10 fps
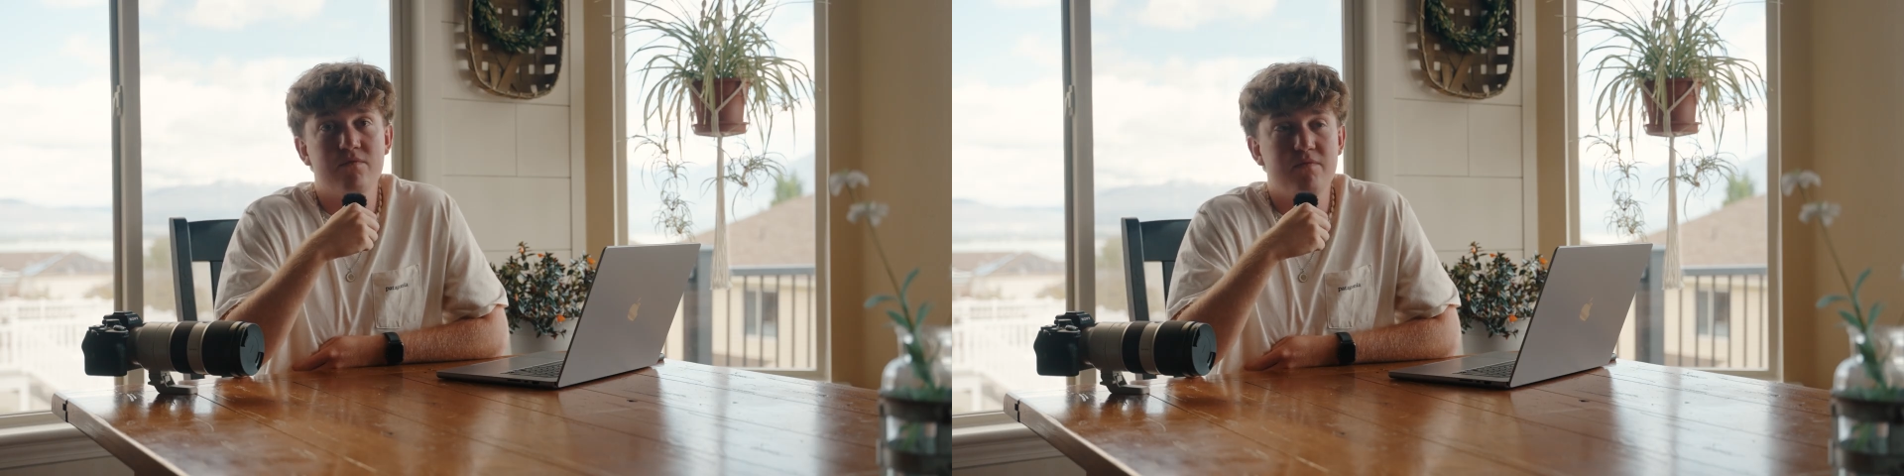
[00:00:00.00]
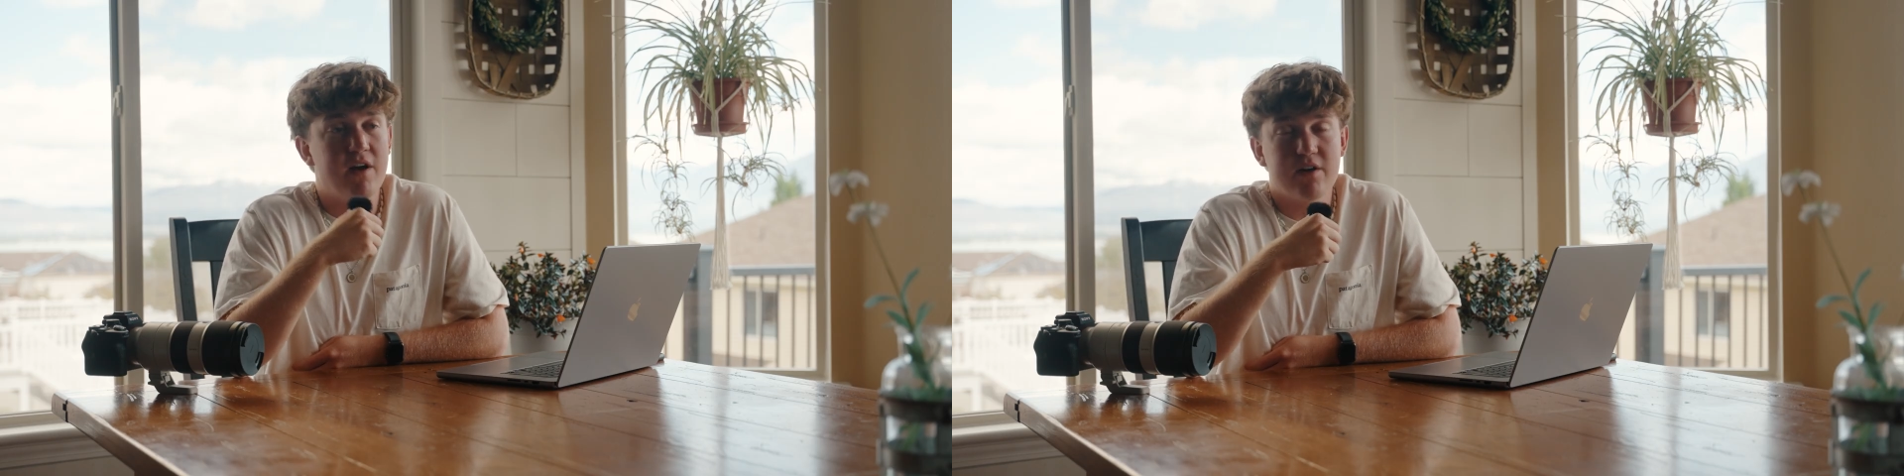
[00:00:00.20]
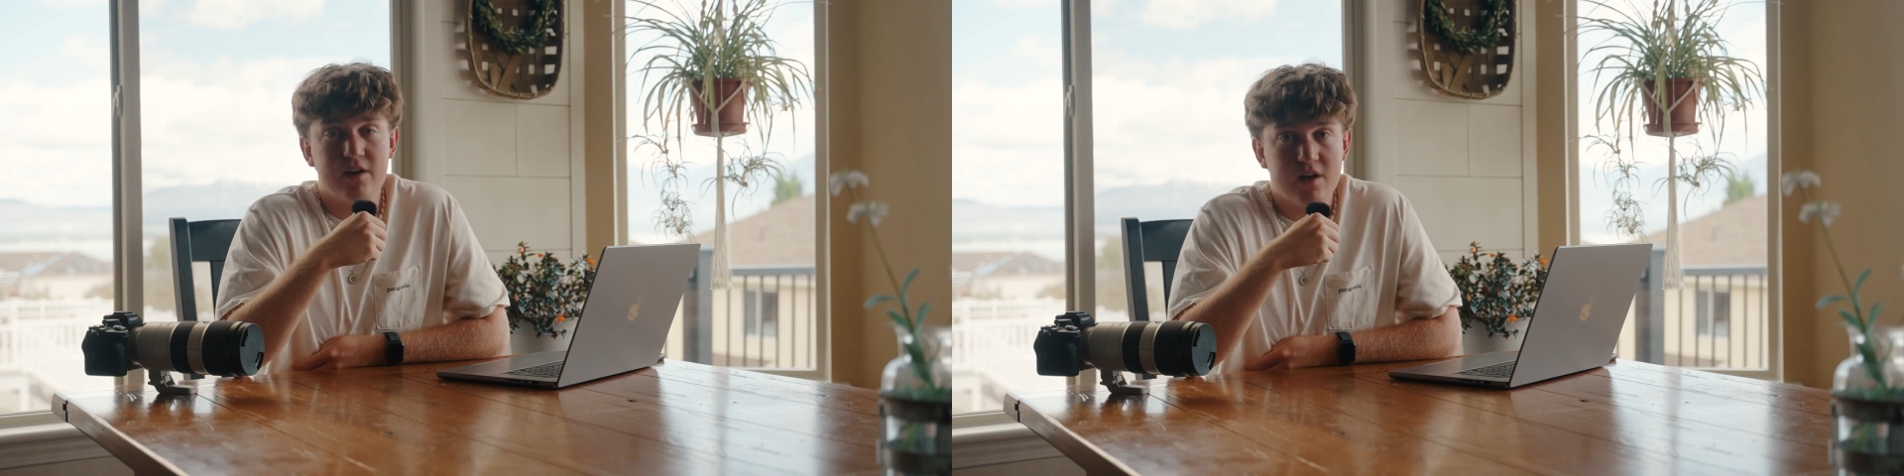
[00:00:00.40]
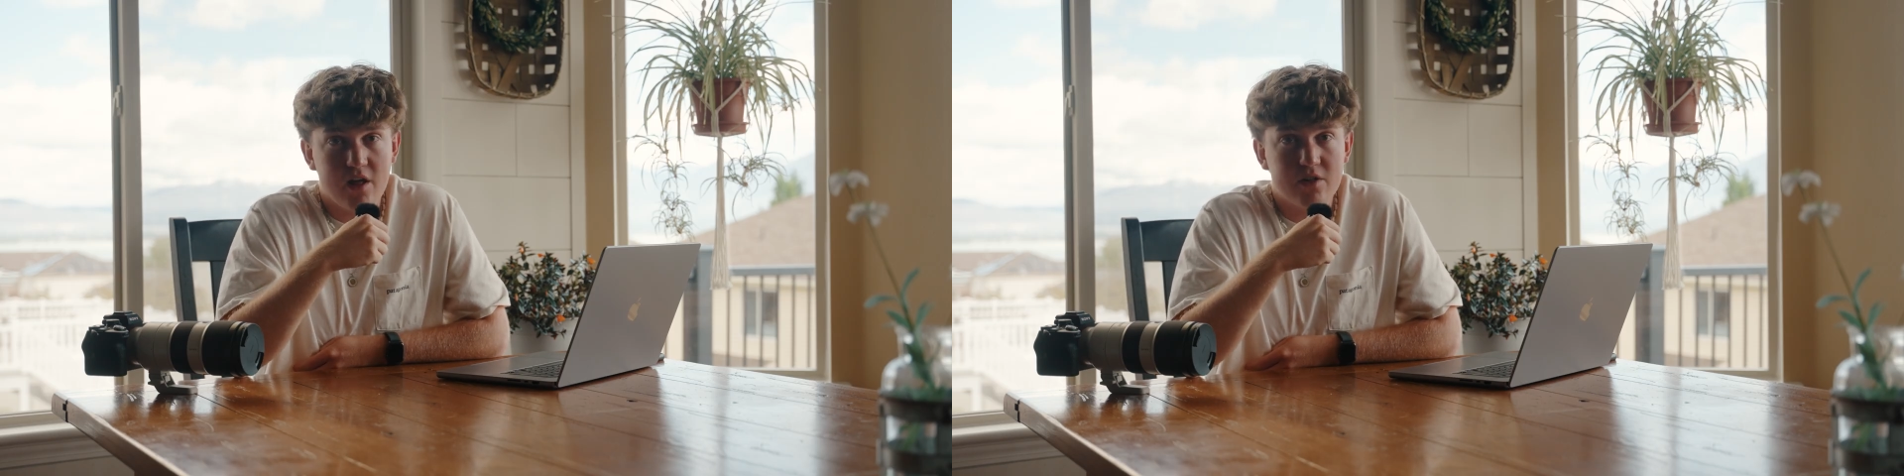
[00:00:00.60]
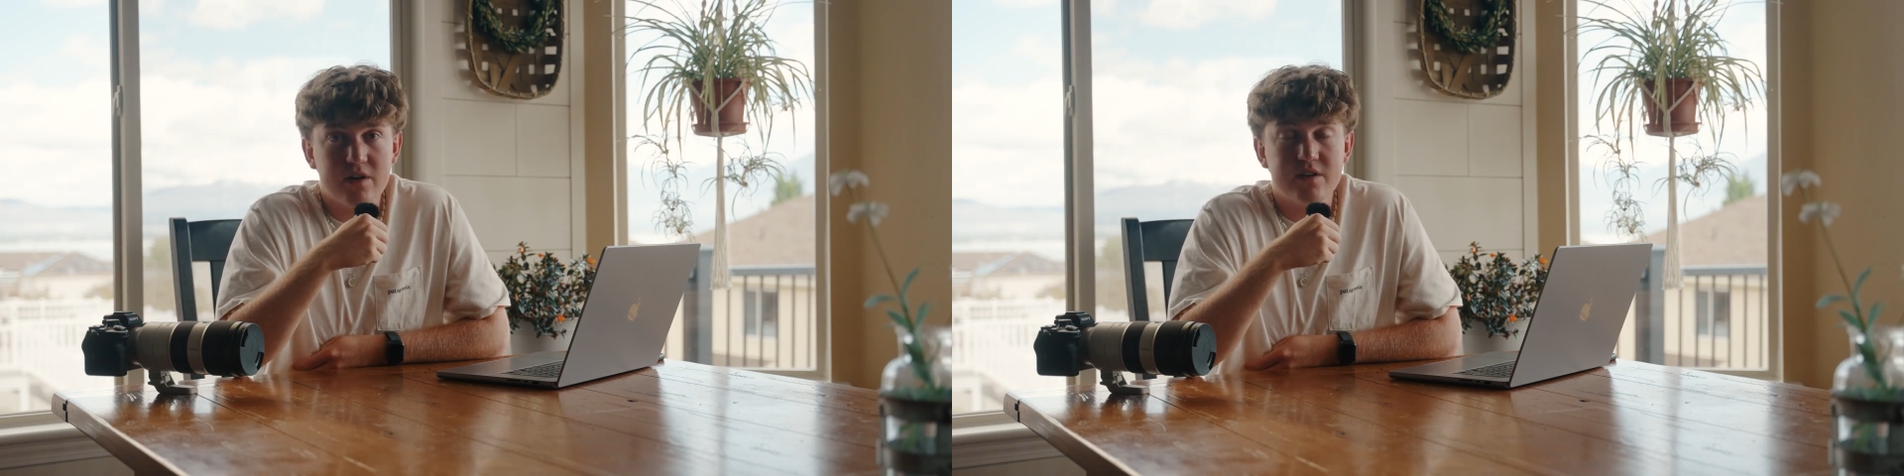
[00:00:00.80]
very good
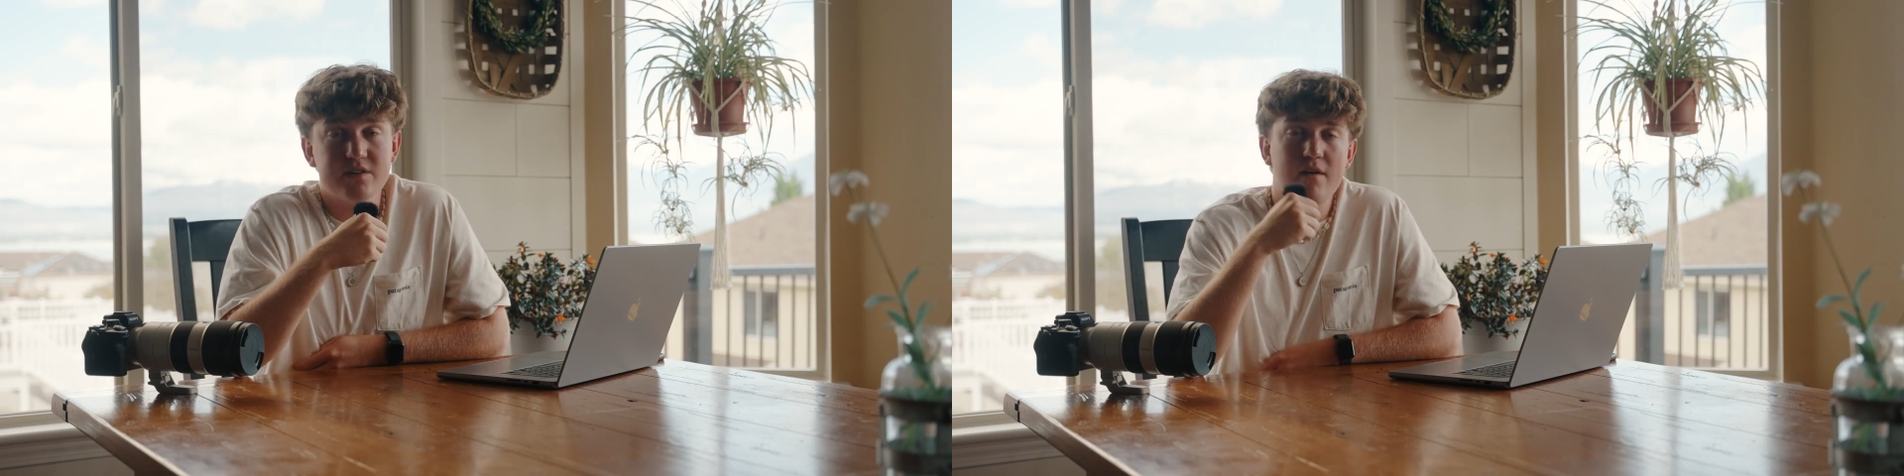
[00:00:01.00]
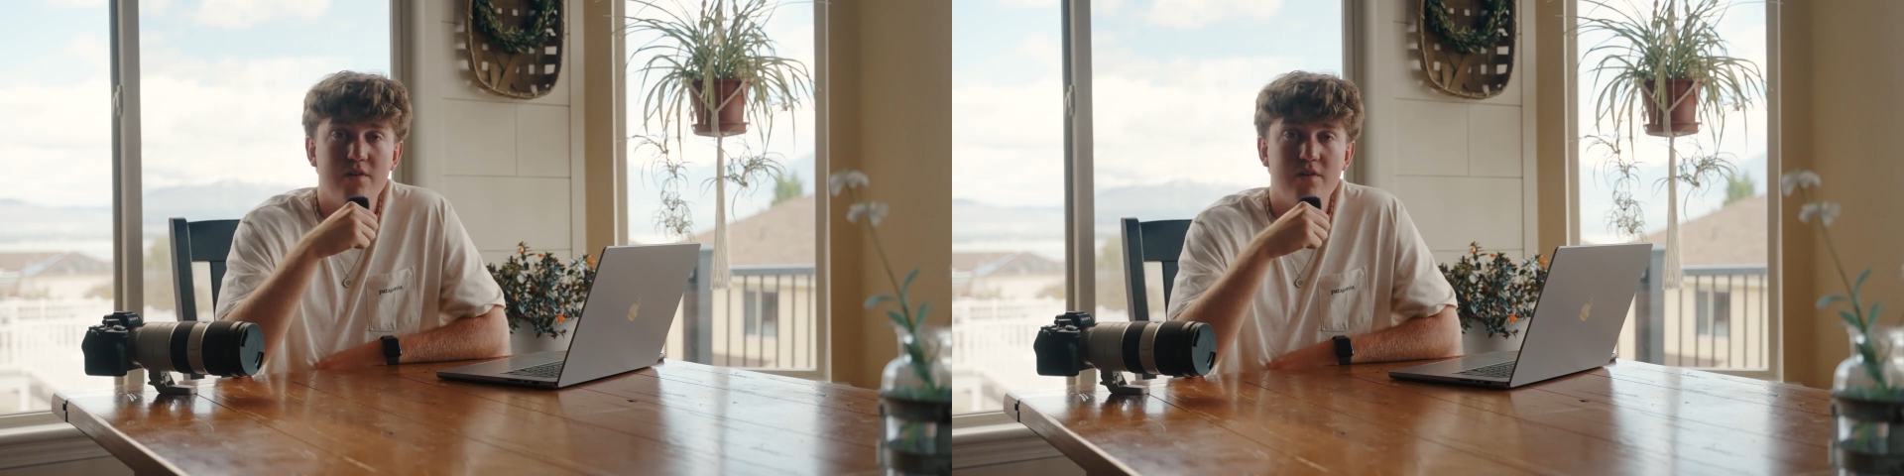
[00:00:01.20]
colorist.